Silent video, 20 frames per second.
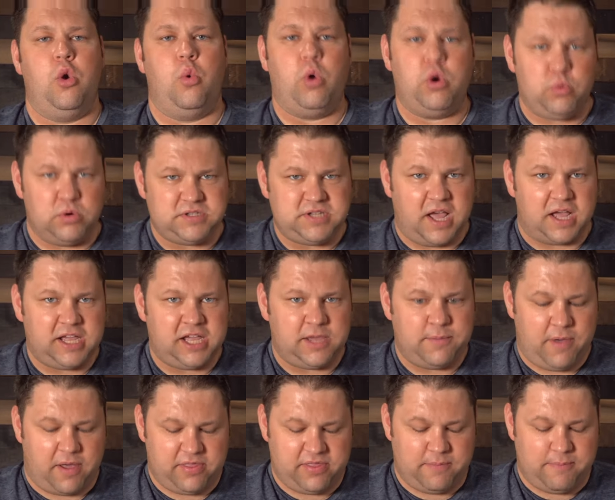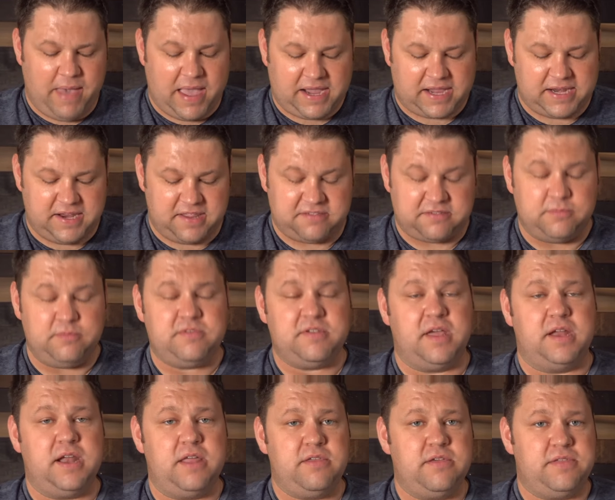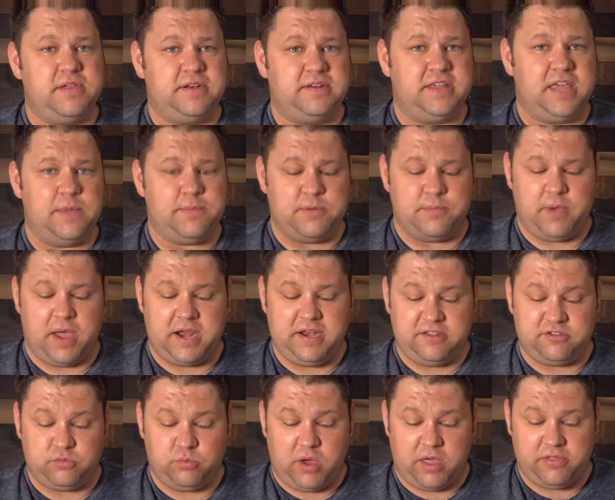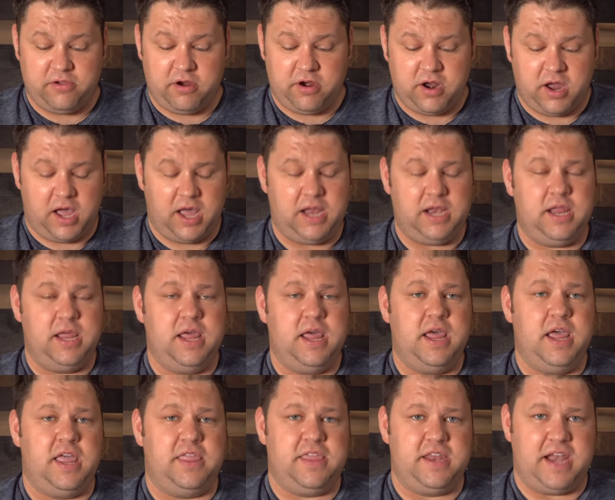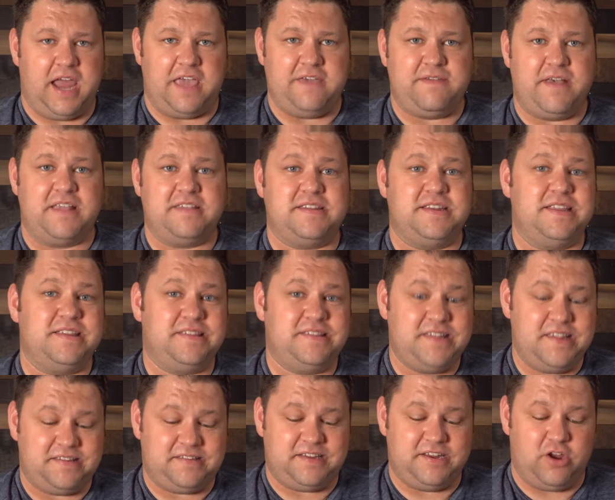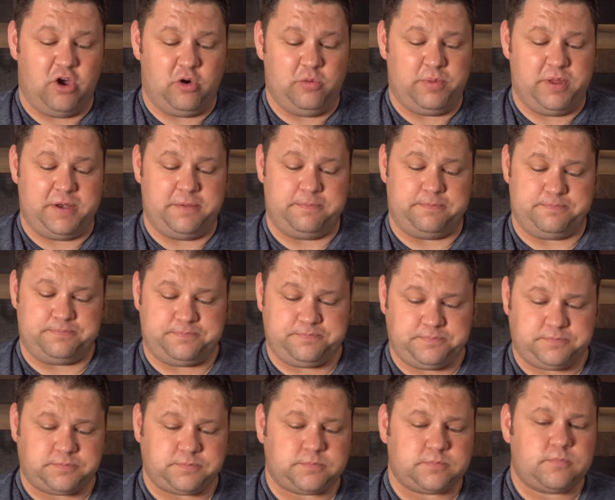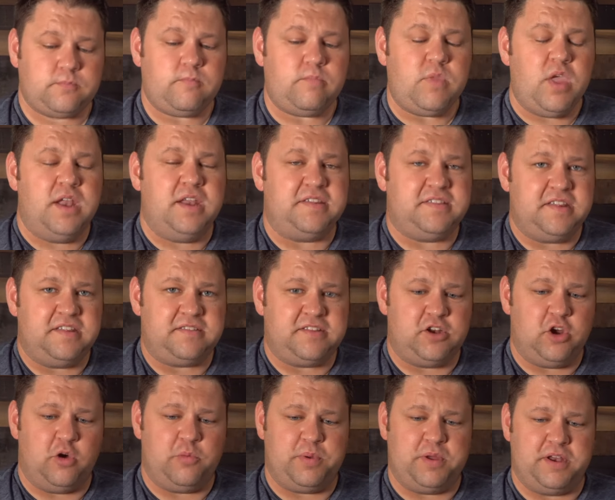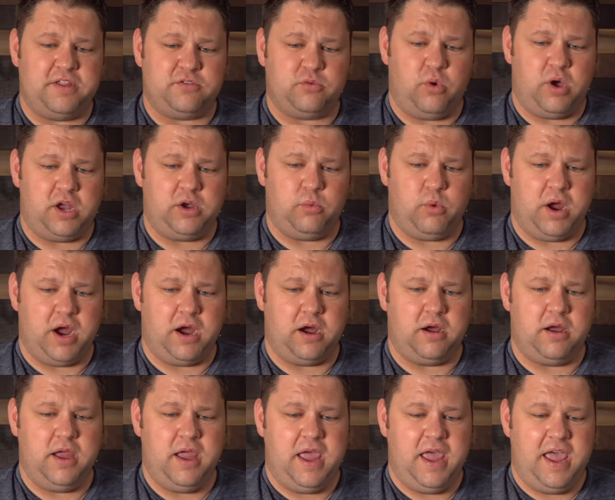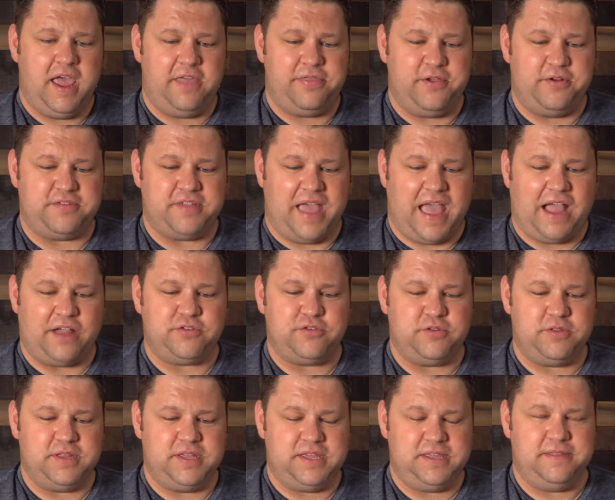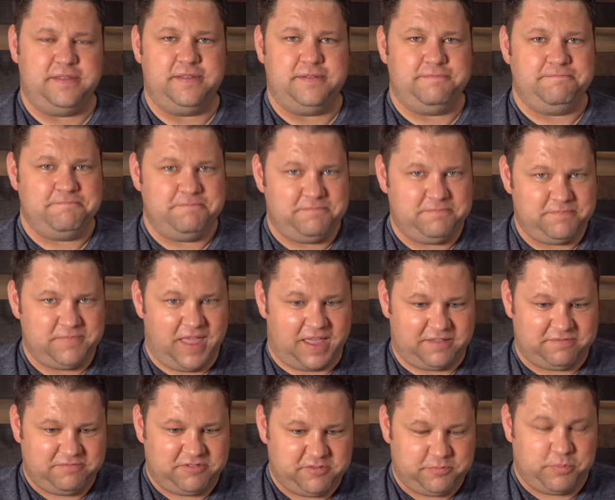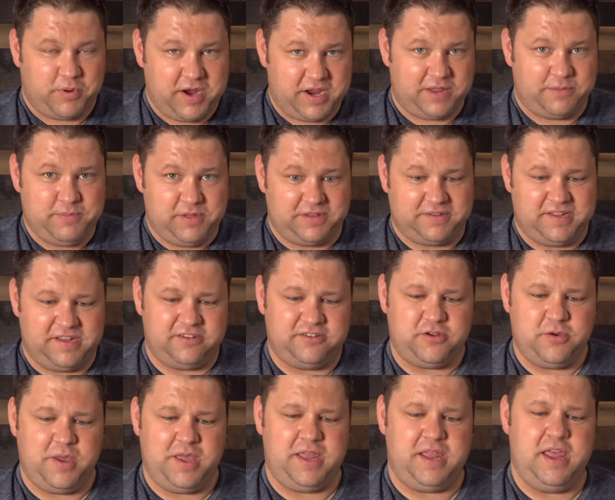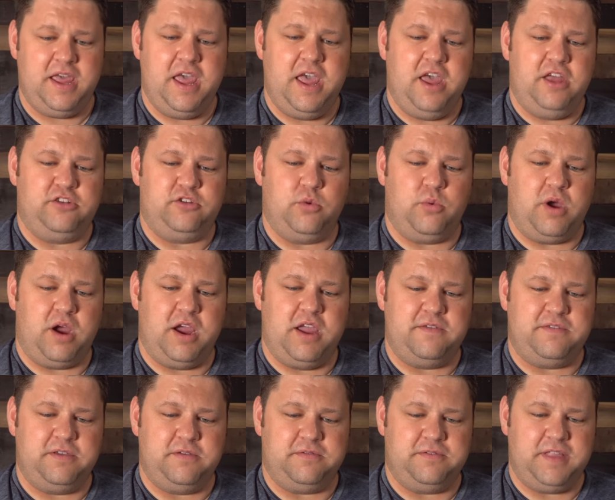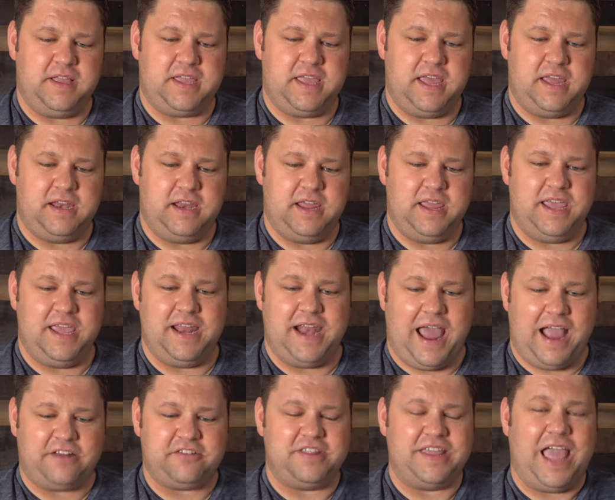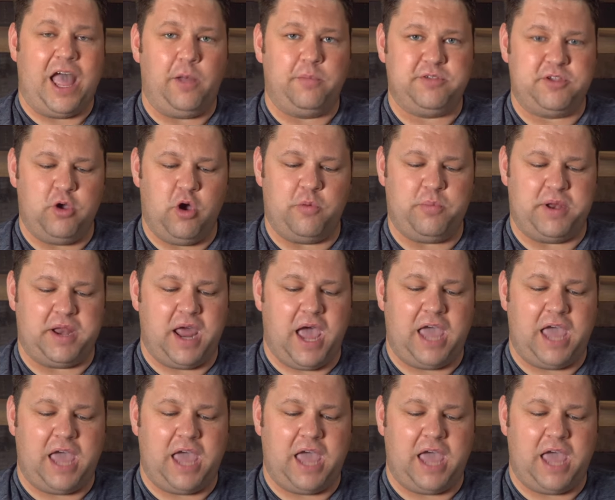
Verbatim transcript: When we're talking about the mechanisms, another thing to keep in mind is whether or not the knife has an assisted open. An assisted open is one where there's actually like spring built into it to where if you flick it, it actually helps you open it.